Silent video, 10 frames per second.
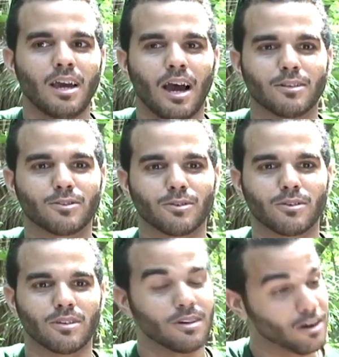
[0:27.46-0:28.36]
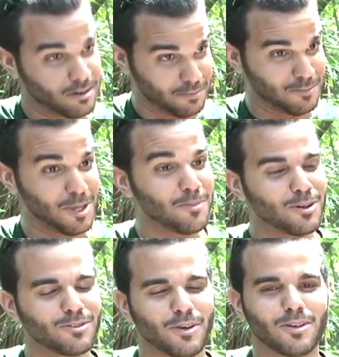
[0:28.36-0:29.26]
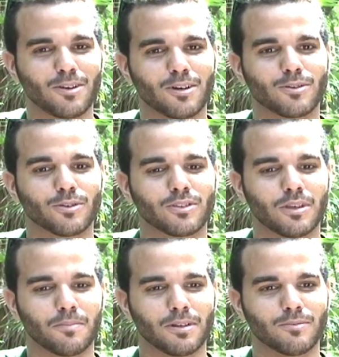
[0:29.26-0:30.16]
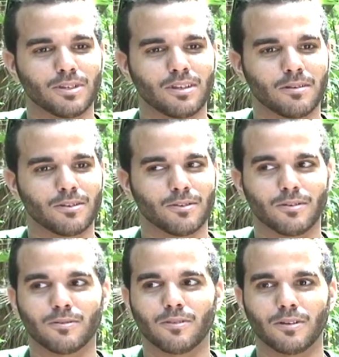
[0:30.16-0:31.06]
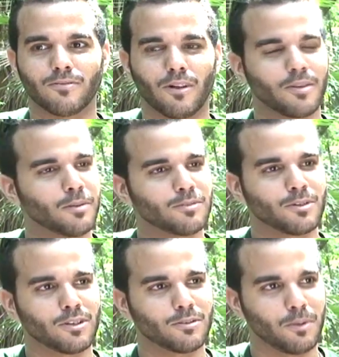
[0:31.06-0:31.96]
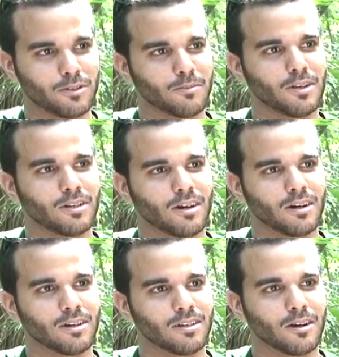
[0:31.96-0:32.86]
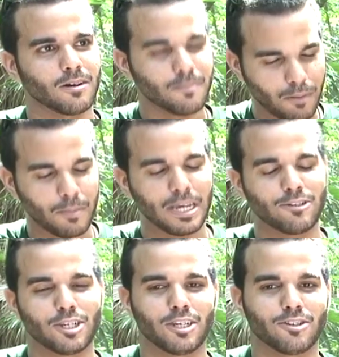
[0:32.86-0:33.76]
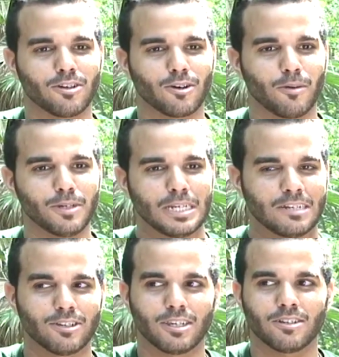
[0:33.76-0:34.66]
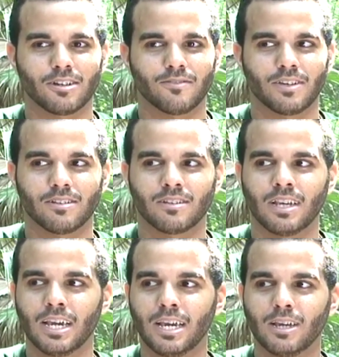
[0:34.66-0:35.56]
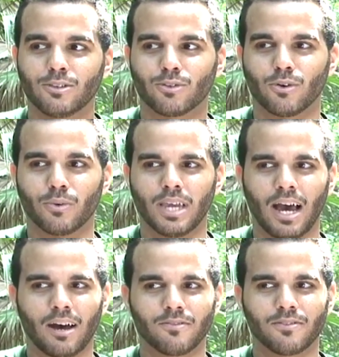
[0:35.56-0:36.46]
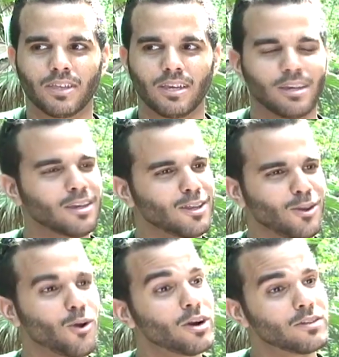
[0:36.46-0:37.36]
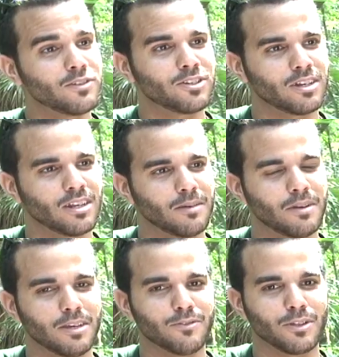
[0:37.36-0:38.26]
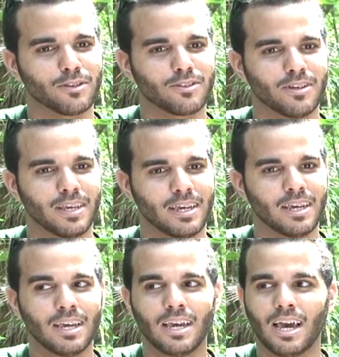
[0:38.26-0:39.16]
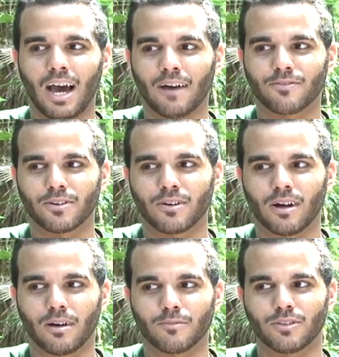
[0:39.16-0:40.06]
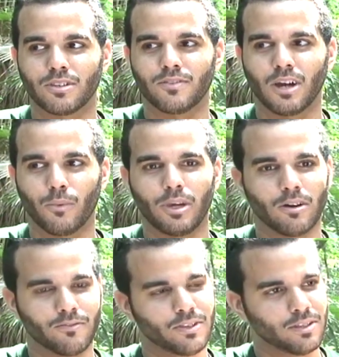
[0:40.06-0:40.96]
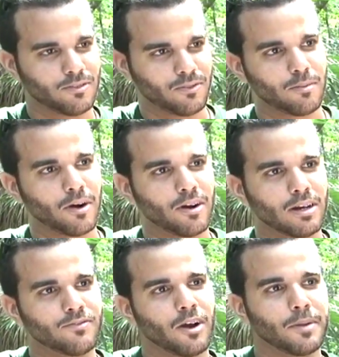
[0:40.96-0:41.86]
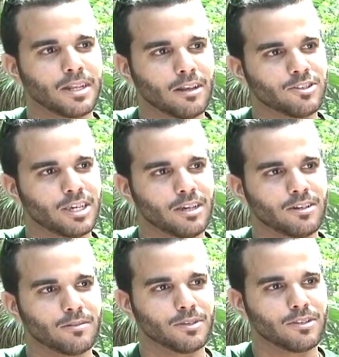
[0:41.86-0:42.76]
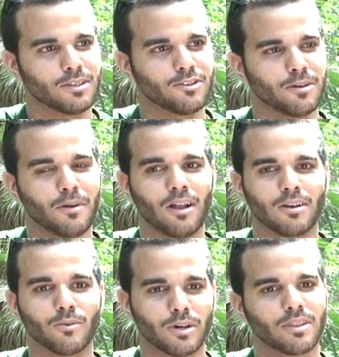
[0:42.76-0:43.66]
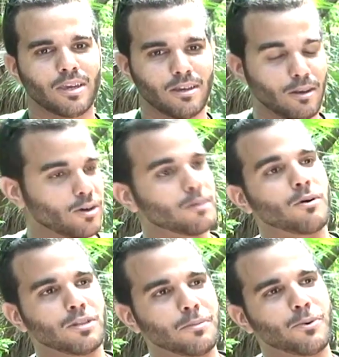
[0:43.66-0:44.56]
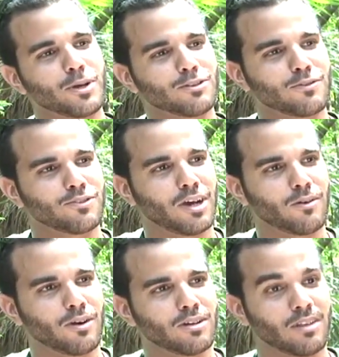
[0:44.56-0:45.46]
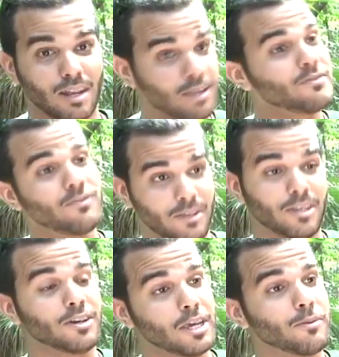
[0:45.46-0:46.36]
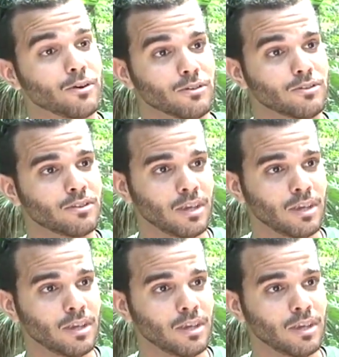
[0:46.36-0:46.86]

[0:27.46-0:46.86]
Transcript: And so there are neighbors right on our doorstep and we tend to involve them as much as possible in our, in our public education or community education events. So we have the lower division, I believe, with us today after um, receiving a week of visits from our environmental educator, Ms. Deidre Mahler, where they learn about the importance of jaguars that live in their neighborhoods.